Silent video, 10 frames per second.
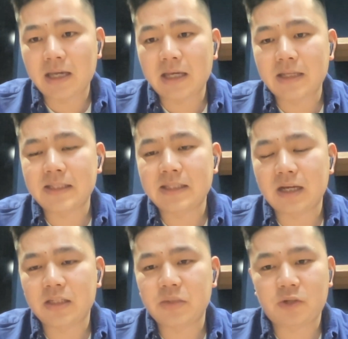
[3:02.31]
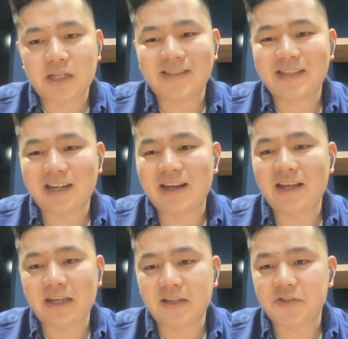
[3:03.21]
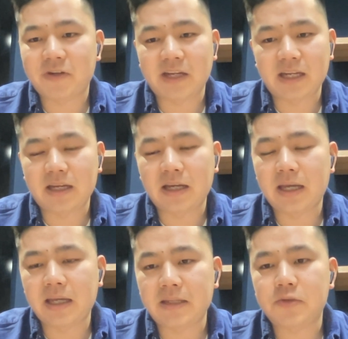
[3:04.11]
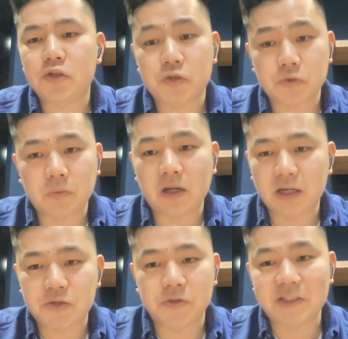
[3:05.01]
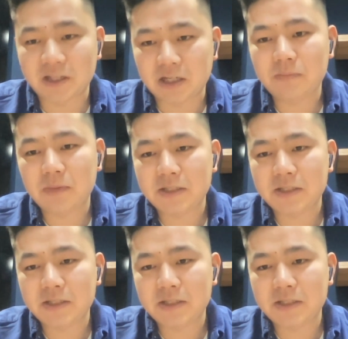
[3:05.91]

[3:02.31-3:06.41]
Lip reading: and the product started landing in Australia in early June time.